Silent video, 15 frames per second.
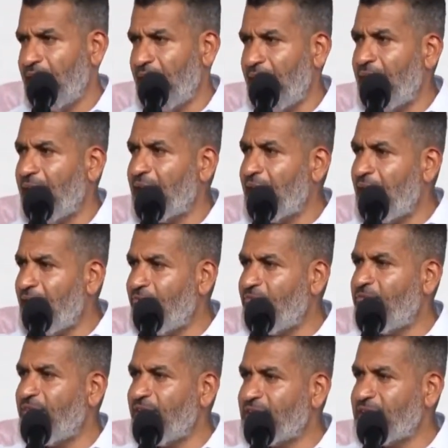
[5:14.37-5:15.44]
And I
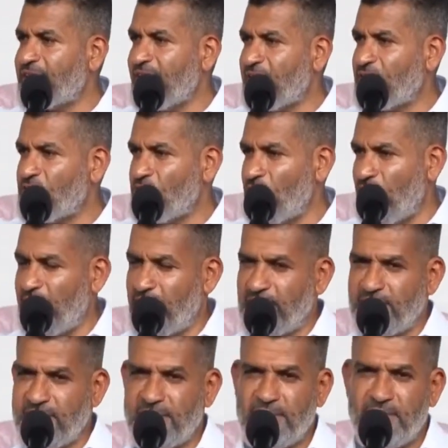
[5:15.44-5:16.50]
give this
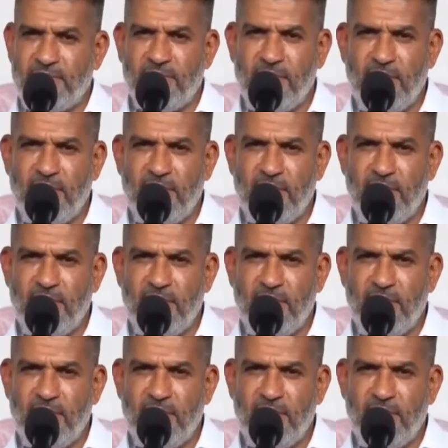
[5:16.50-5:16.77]
assurance.